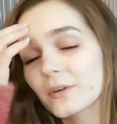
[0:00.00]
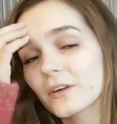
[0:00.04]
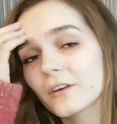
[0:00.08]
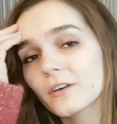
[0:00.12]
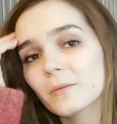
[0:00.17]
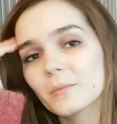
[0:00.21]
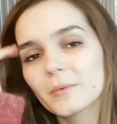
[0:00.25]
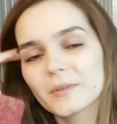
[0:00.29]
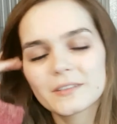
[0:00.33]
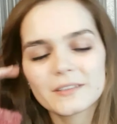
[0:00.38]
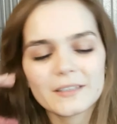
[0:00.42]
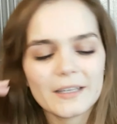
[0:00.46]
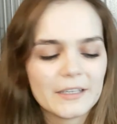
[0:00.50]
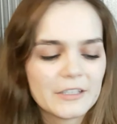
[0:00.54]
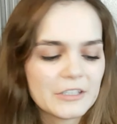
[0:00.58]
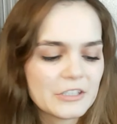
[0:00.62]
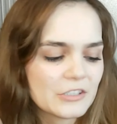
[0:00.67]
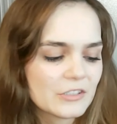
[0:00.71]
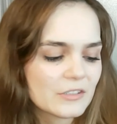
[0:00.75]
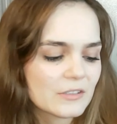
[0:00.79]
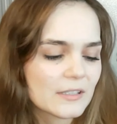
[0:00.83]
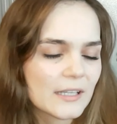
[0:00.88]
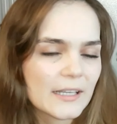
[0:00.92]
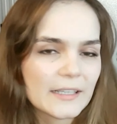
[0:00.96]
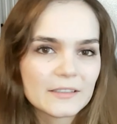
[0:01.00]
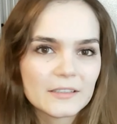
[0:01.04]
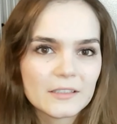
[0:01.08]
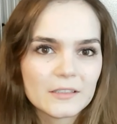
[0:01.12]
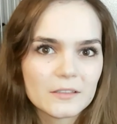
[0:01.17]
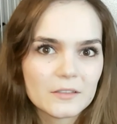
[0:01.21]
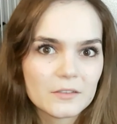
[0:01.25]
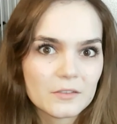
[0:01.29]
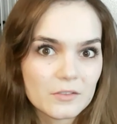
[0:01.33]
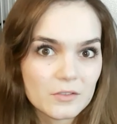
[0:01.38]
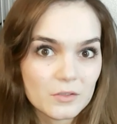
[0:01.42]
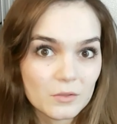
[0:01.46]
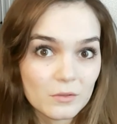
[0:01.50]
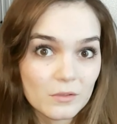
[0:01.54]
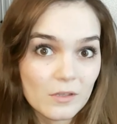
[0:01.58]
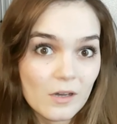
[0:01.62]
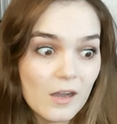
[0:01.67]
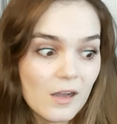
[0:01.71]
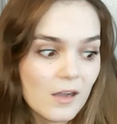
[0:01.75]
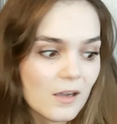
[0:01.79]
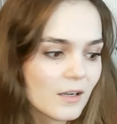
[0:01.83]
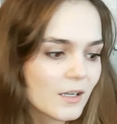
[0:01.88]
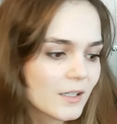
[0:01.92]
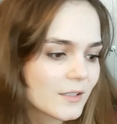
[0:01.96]
well, but I just like that they're so
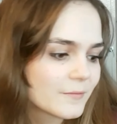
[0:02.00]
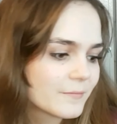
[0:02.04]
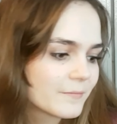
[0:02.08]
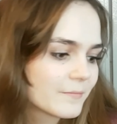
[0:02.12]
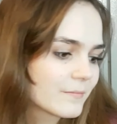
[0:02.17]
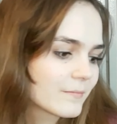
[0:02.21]
long.